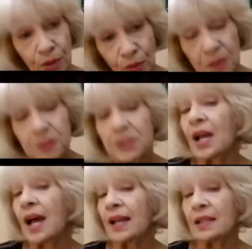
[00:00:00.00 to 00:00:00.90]
we were
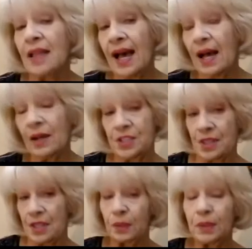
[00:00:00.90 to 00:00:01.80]
not allowed to
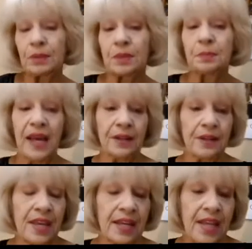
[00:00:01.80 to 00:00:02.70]
think we were better
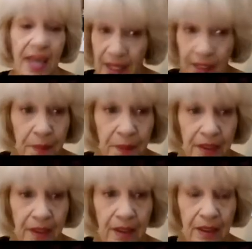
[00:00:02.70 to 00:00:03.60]
than
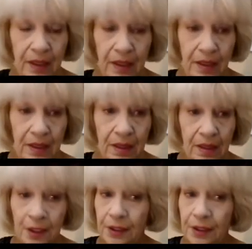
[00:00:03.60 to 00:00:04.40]
anybody. You know,